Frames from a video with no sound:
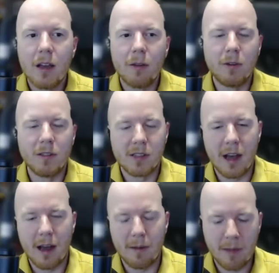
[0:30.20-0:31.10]
was
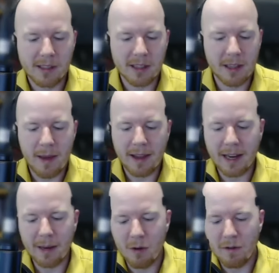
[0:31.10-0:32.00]
uh, basically
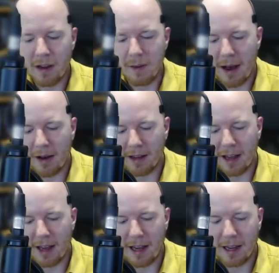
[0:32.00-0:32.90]
making a movie about
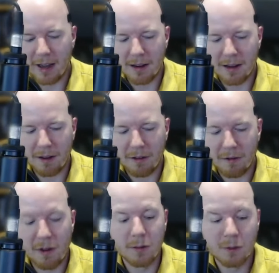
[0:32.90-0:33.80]
a
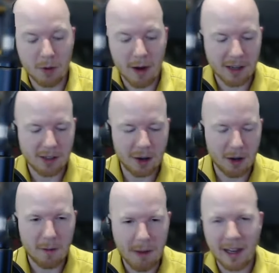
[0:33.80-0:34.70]
film
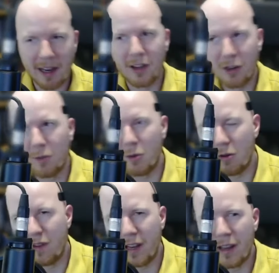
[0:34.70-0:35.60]
director making a new
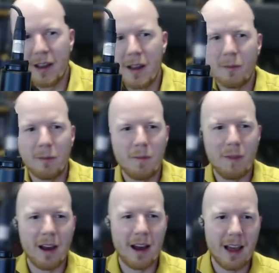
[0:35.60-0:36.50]
movie
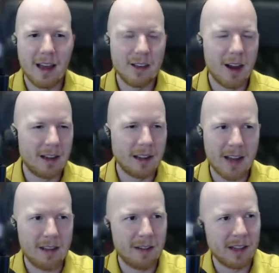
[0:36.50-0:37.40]
uh, and done in
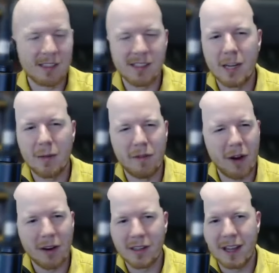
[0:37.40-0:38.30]
kind of like a cinema
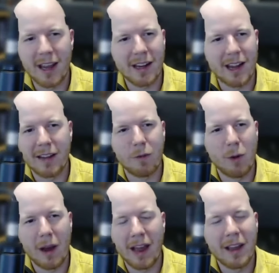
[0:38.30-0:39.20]
verite kind of
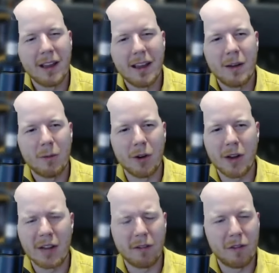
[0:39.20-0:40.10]
way. We were
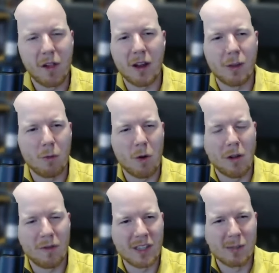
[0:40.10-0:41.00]
kind of a fly on the
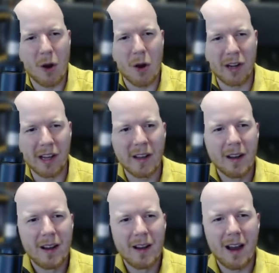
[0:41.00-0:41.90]
wall at this party.
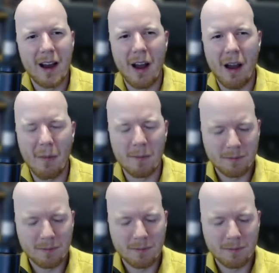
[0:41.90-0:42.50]
Um,